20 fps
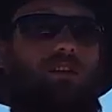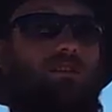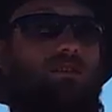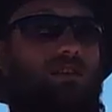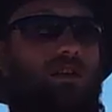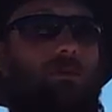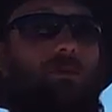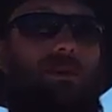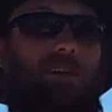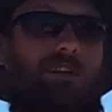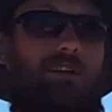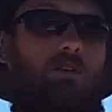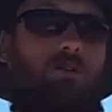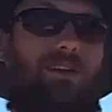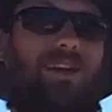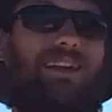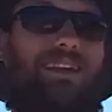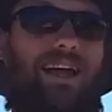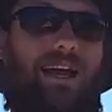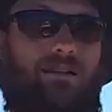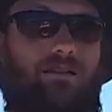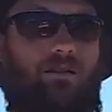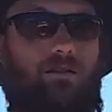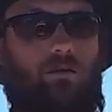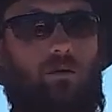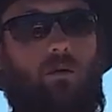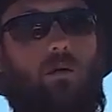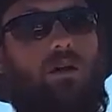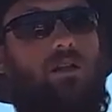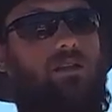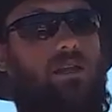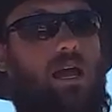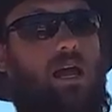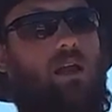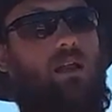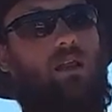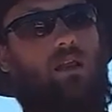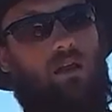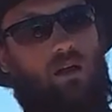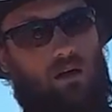typically you cannot store it
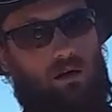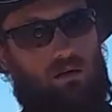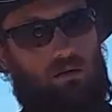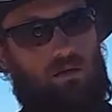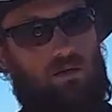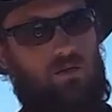that long.